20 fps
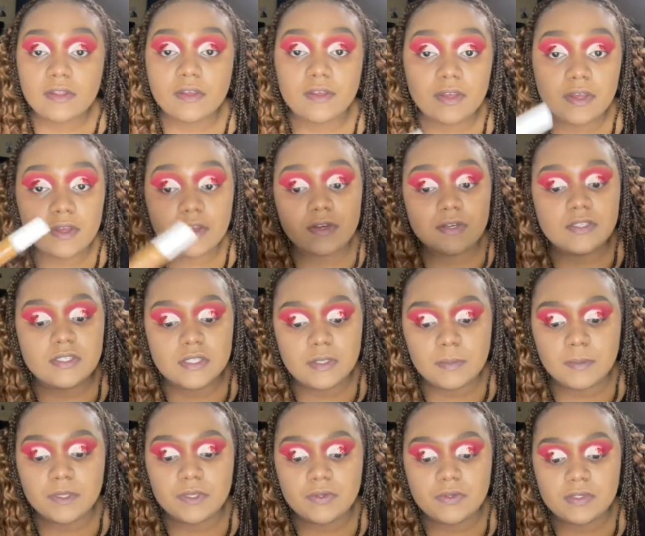you're going to see
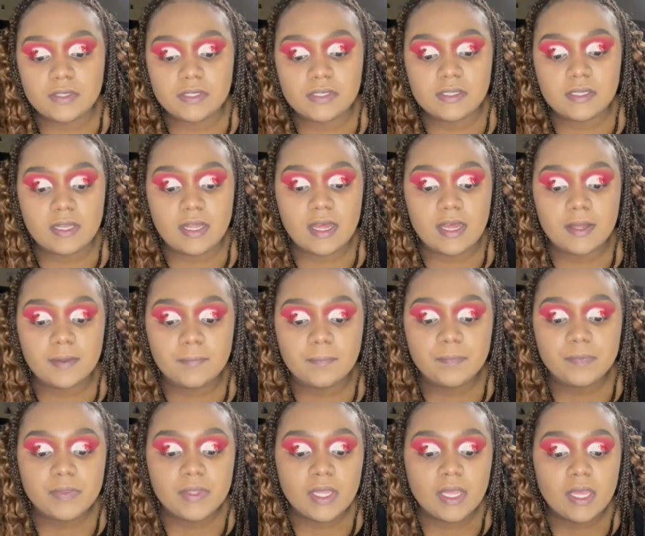me use this a lot.
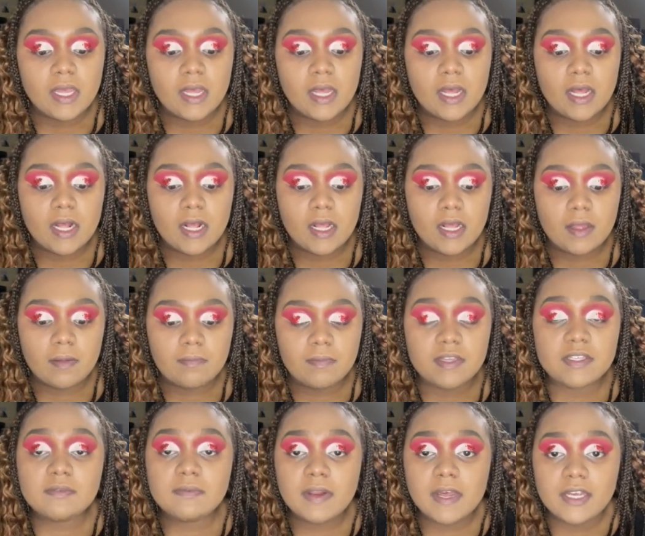
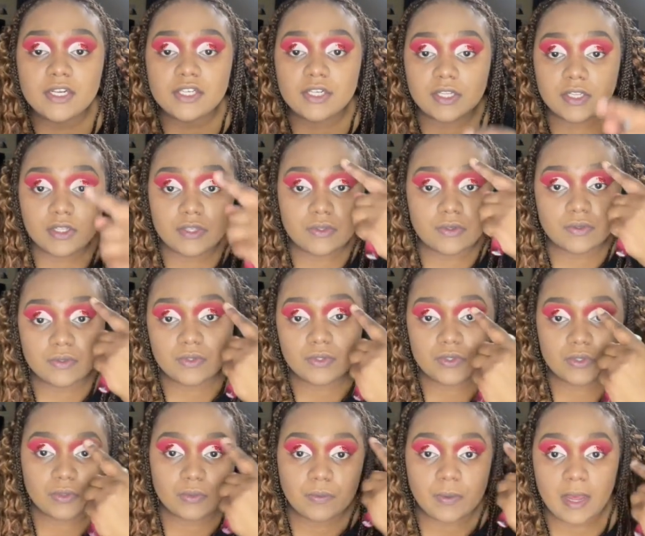That's what I actually use
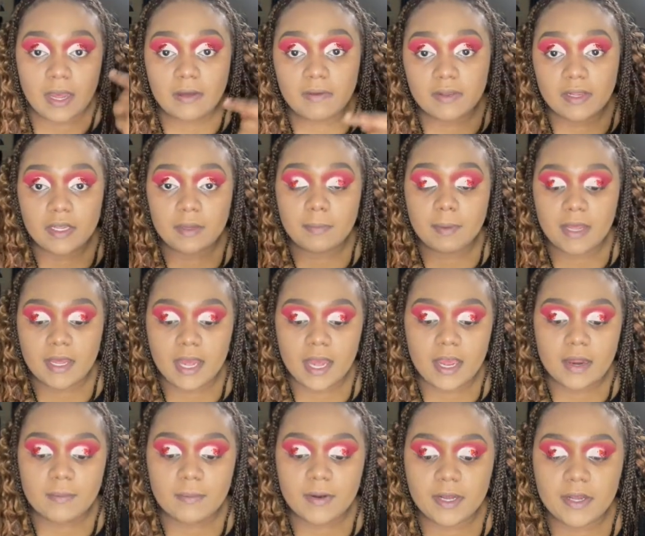to outline my
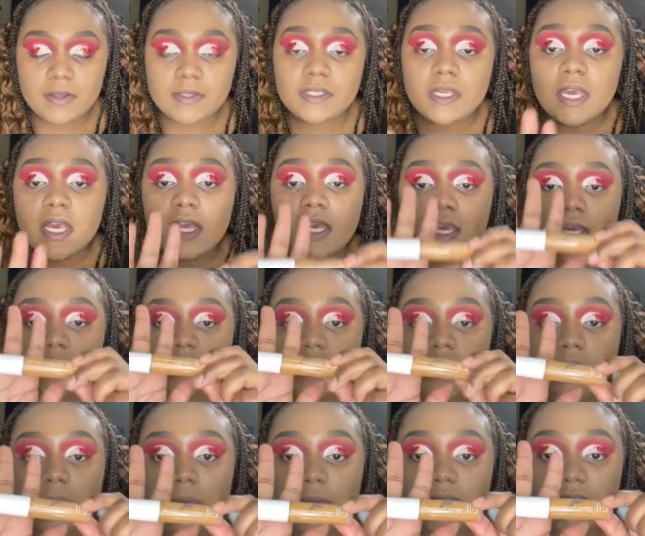eyebrows. It's going
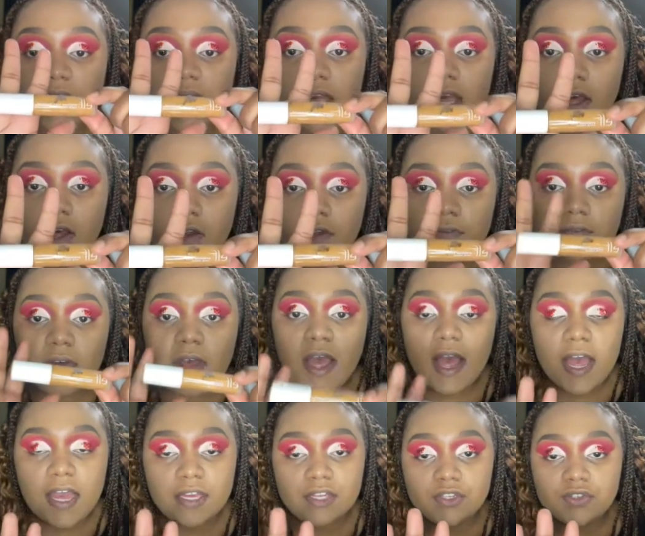to be the e.l.f.
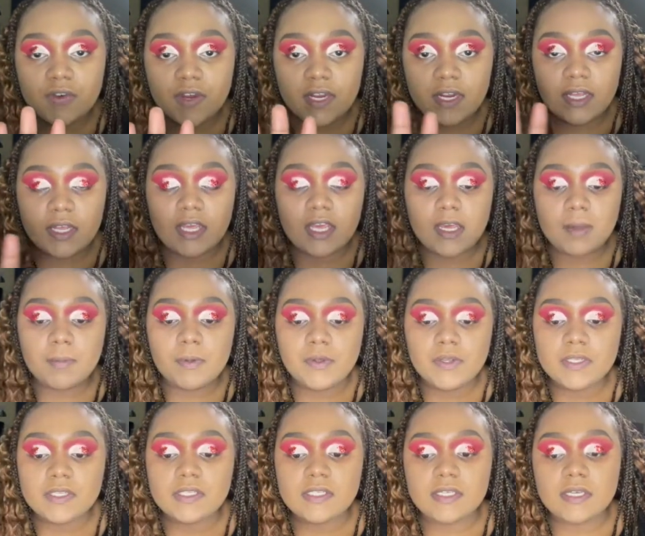Hydrating Camo
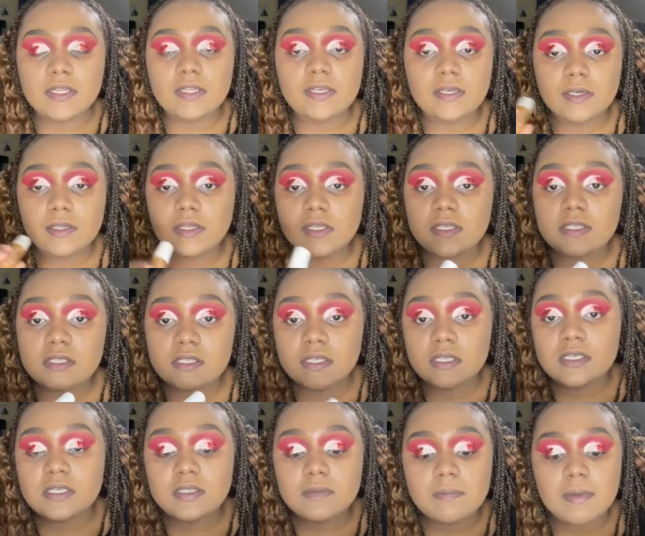Concealer. This
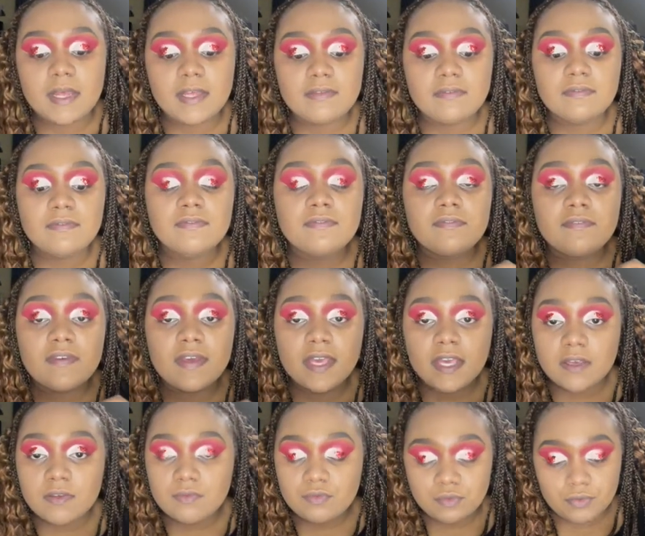is my
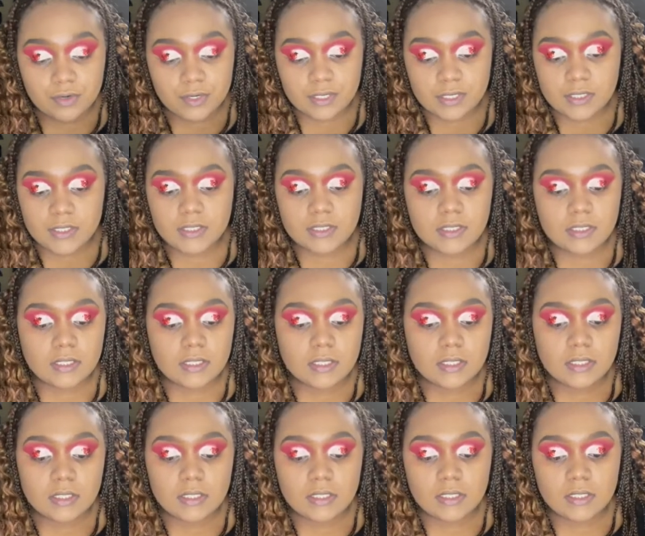favorite
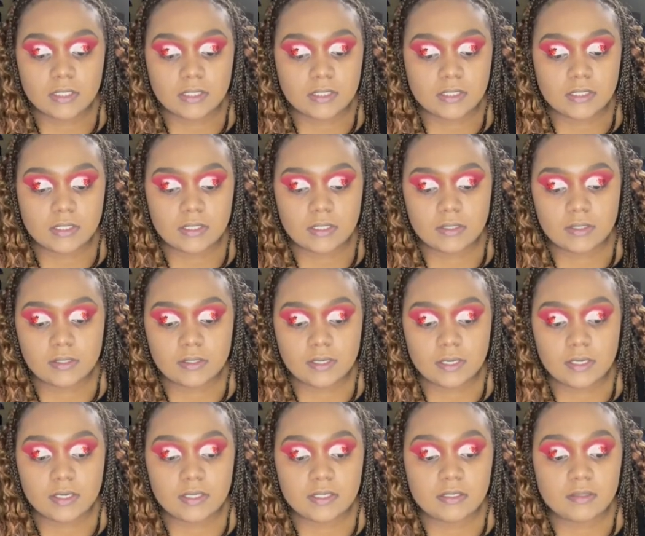concealer. I
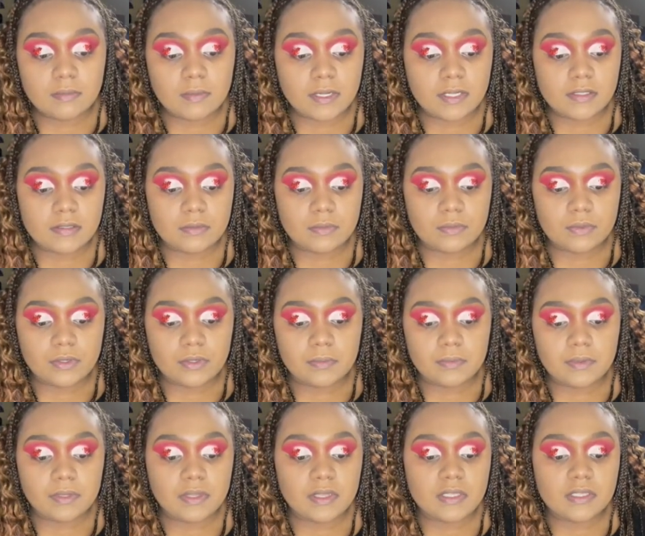need to buy some more,
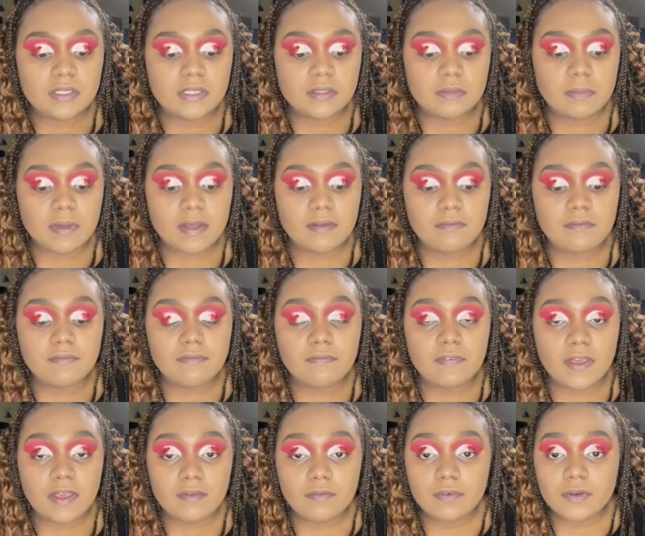but this is my
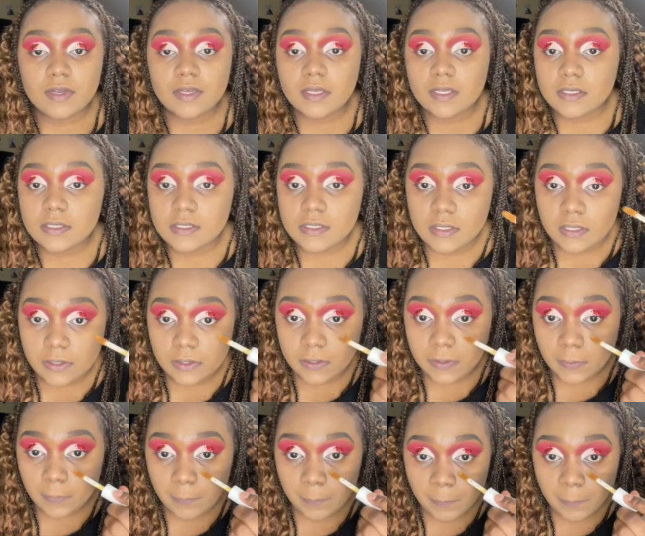favorite concealer.